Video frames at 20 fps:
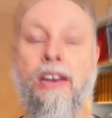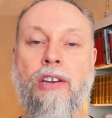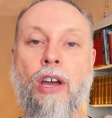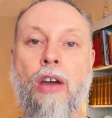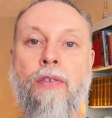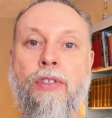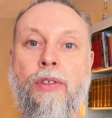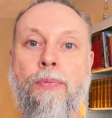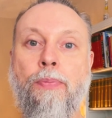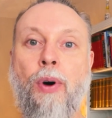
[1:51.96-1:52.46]

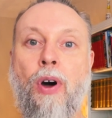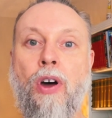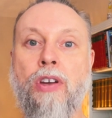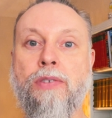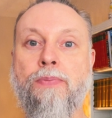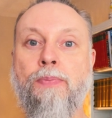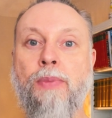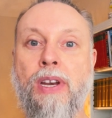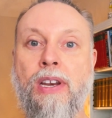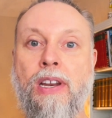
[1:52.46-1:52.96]
over the
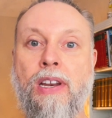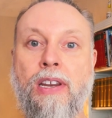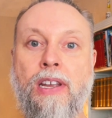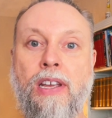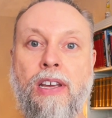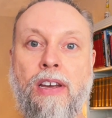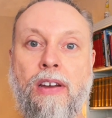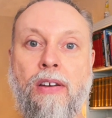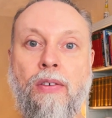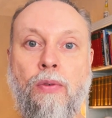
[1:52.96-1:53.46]
past
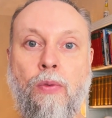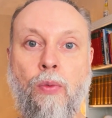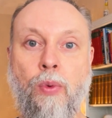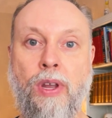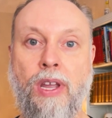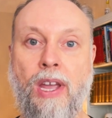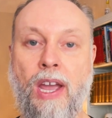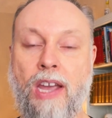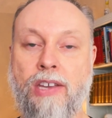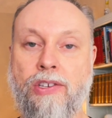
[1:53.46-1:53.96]
millennia,
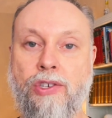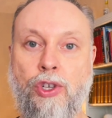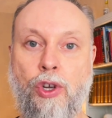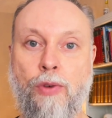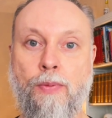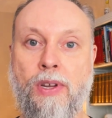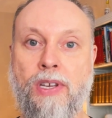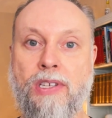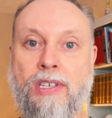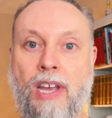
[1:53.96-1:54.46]
we as
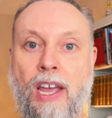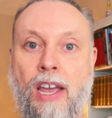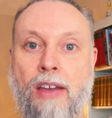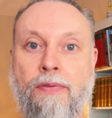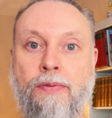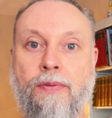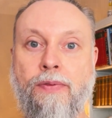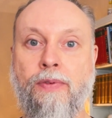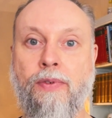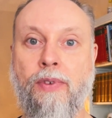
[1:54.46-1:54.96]
humans
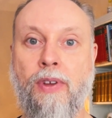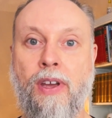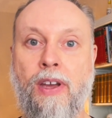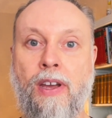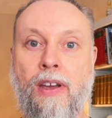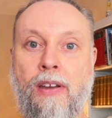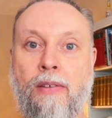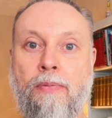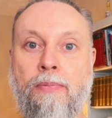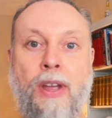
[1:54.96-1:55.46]
have
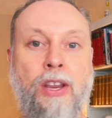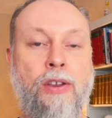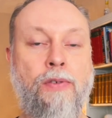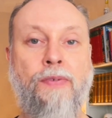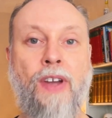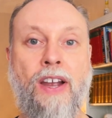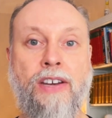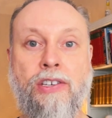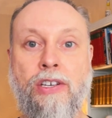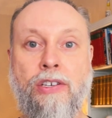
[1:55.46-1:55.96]

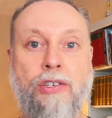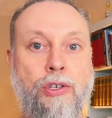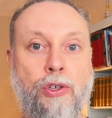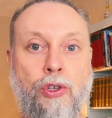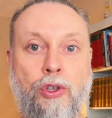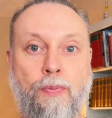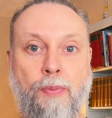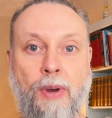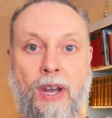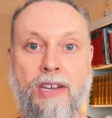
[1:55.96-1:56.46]
manufactured
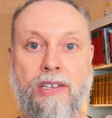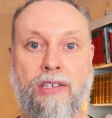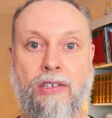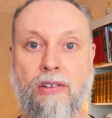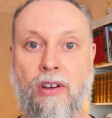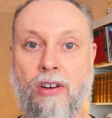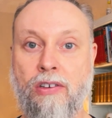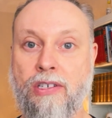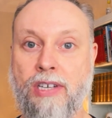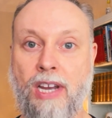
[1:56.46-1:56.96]

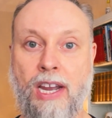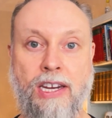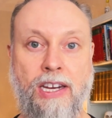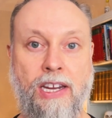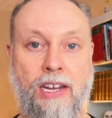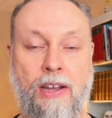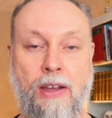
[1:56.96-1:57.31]
toothpaste containing